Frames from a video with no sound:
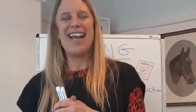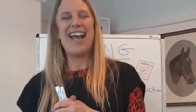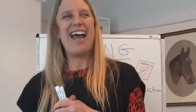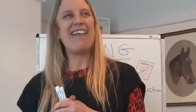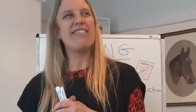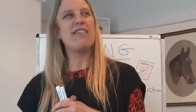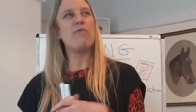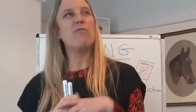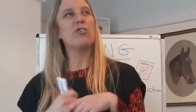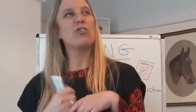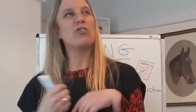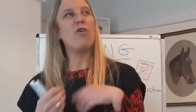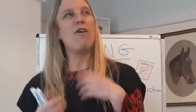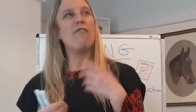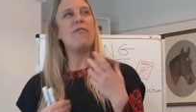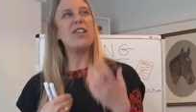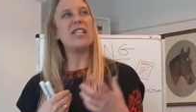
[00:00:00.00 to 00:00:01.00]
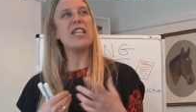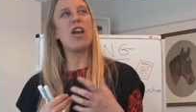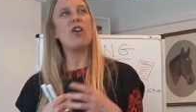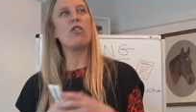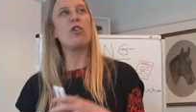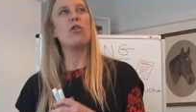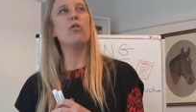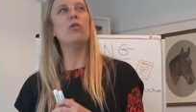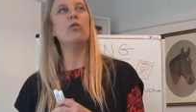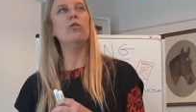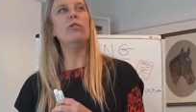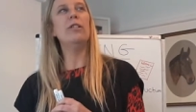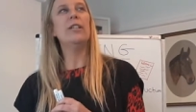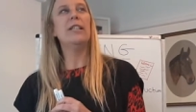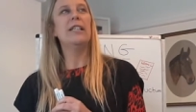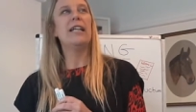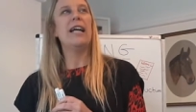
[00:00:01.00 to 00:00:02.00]
And then we'll do our video
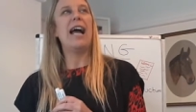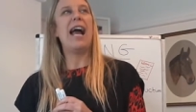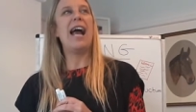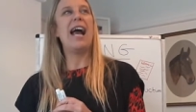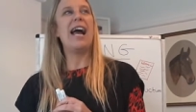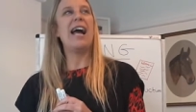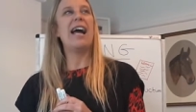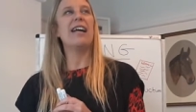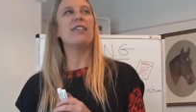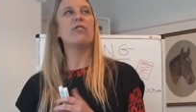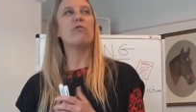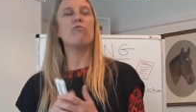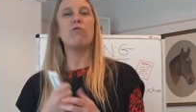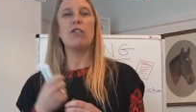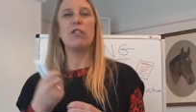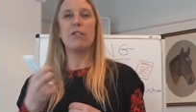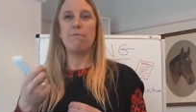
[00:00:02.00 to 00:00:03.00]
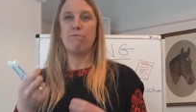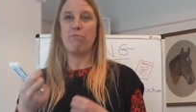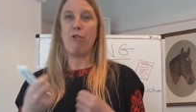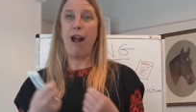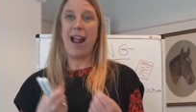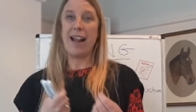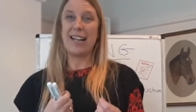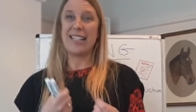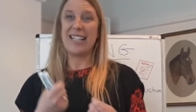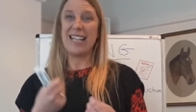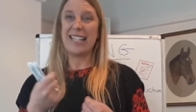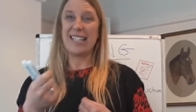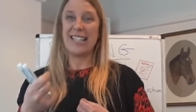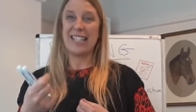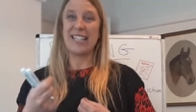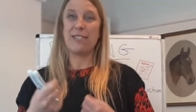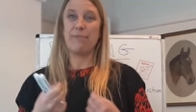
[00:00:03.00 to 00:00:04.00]
call and we'll
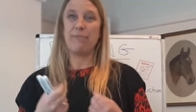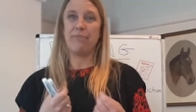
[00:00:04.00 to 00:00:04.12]
practice.